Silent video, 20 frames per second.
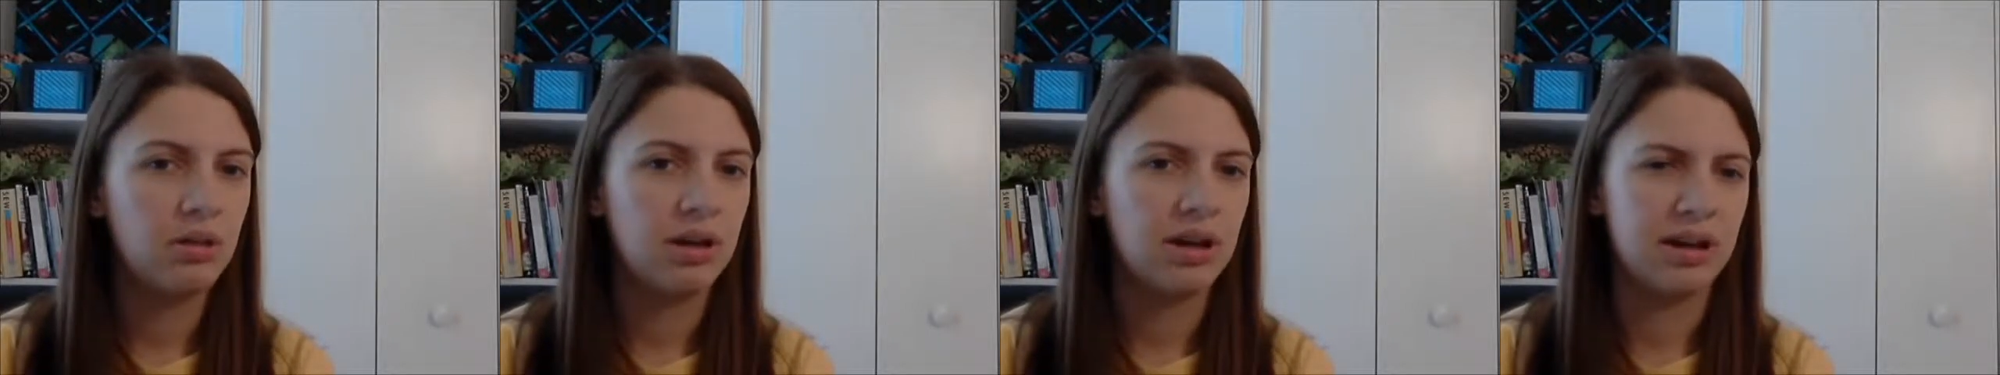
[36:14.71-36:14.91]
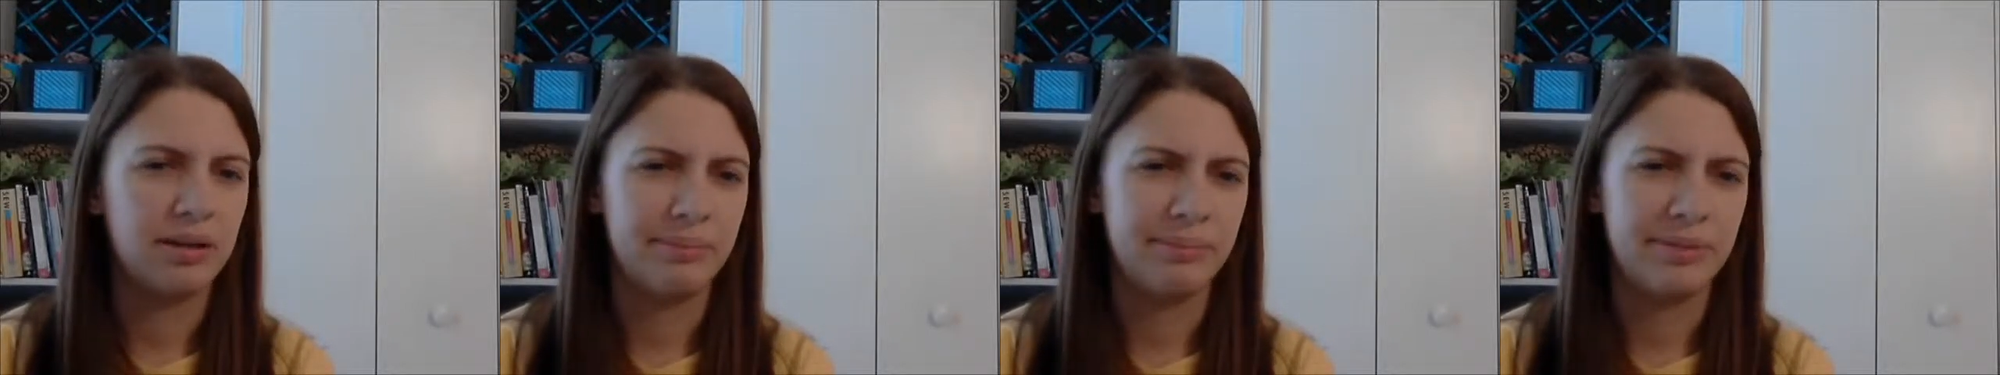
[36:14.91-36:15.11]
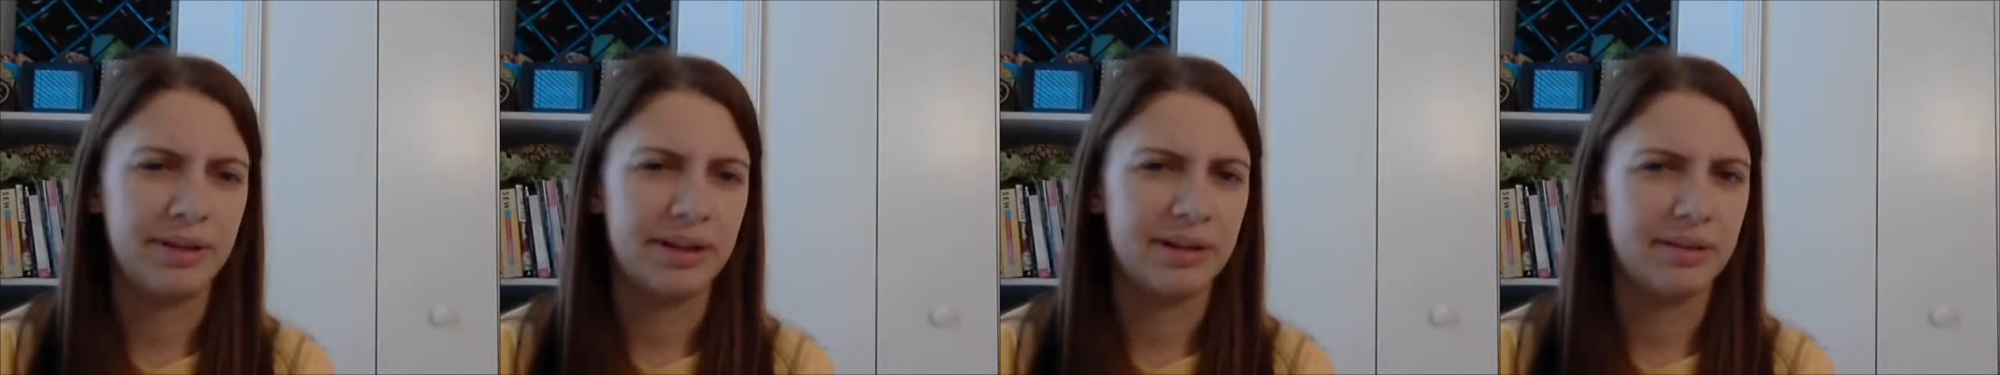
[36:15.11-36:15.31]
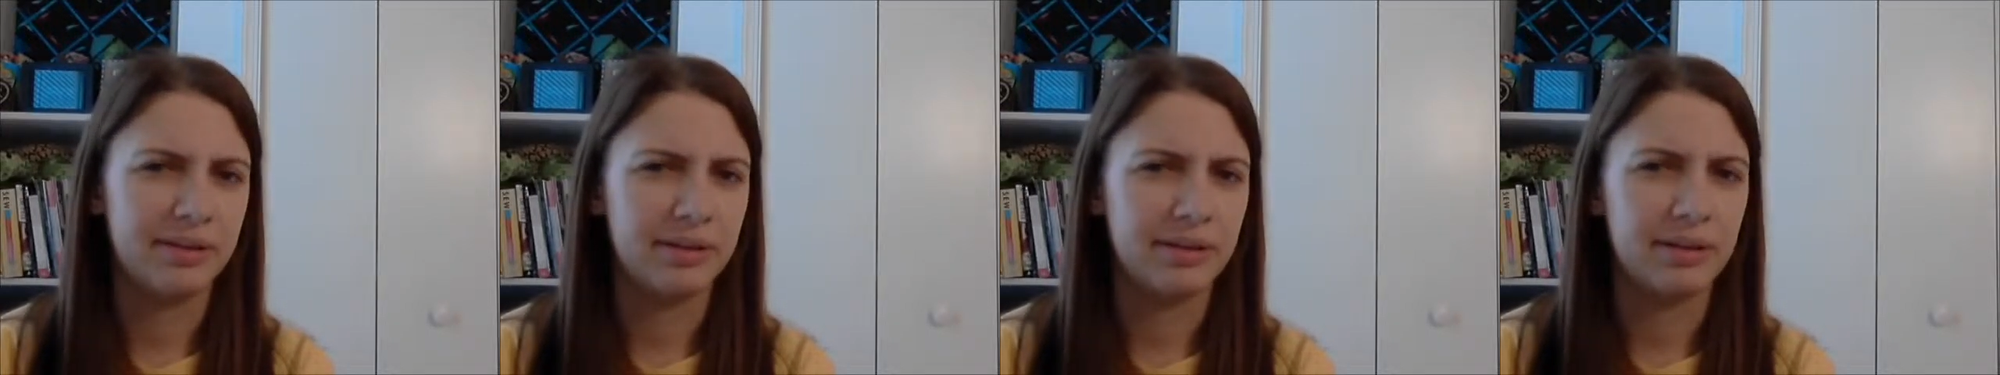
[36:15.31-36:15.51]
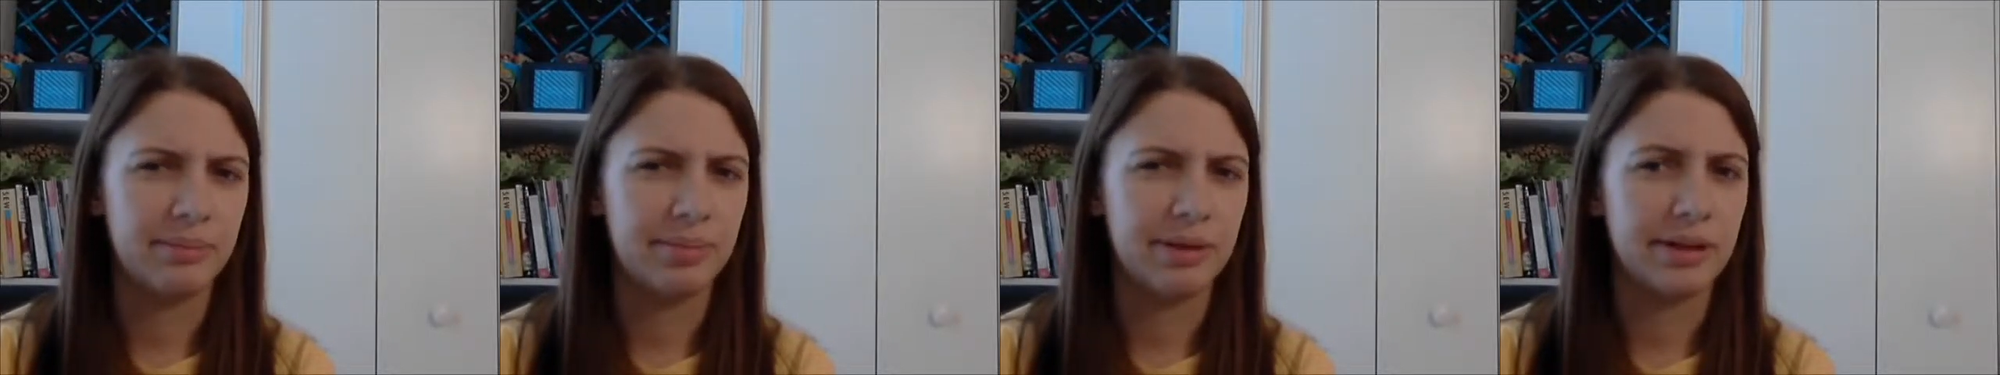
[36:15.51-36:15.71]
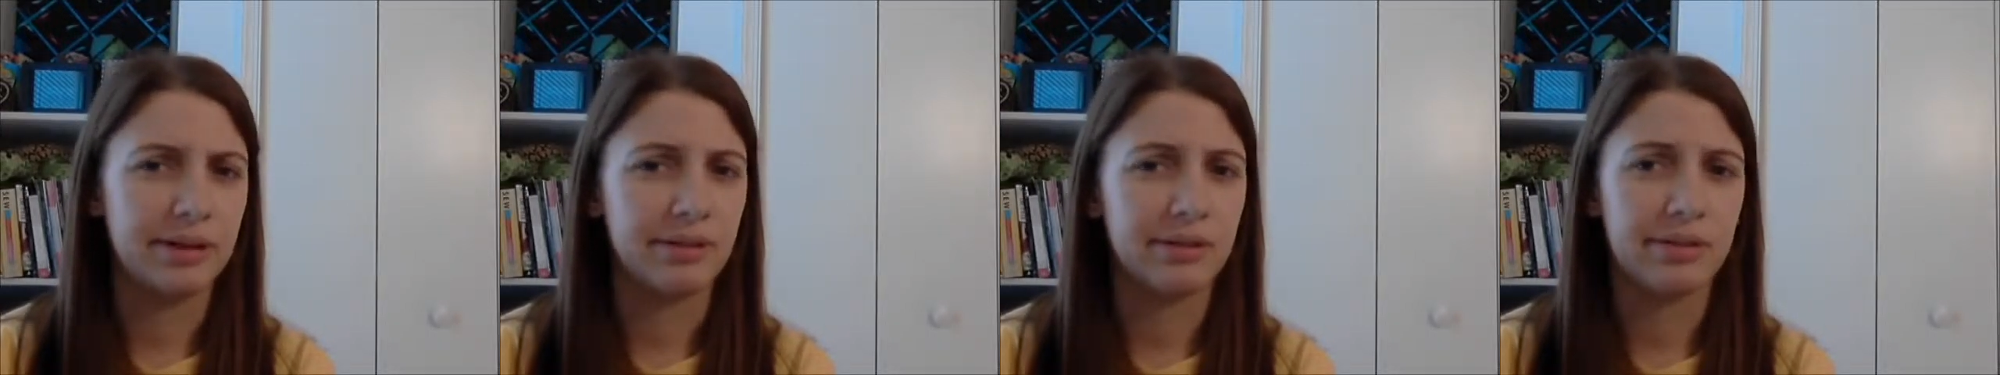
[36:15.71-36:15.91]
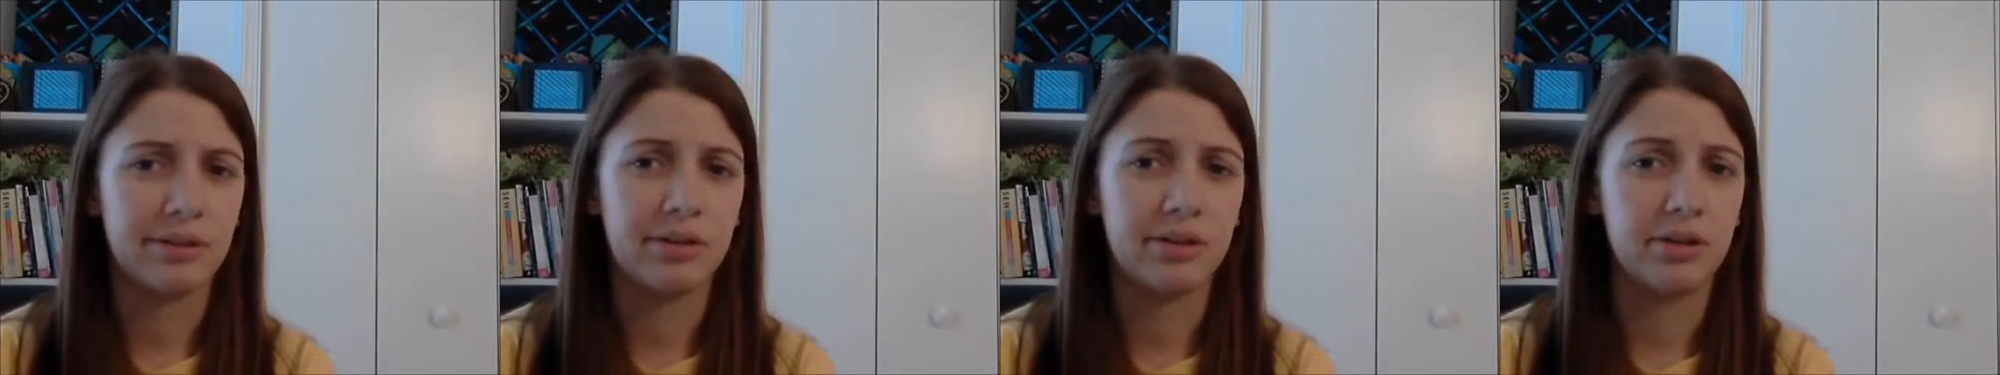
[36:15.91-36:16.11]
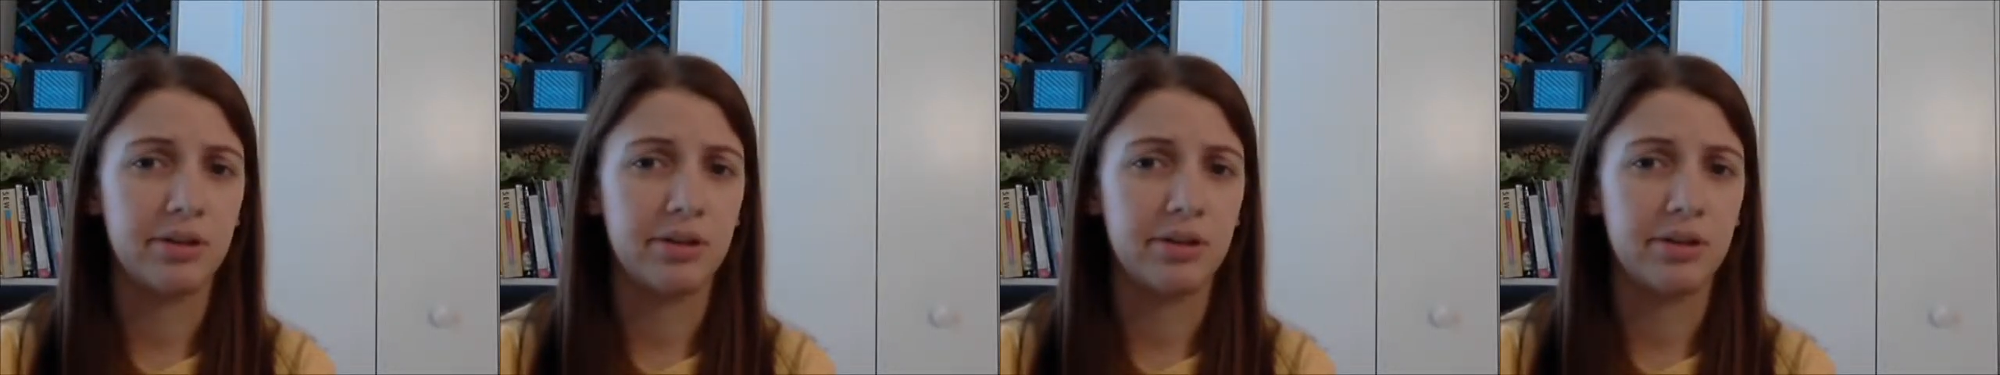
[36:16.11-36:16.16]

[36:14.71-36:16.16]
I'm not the biggest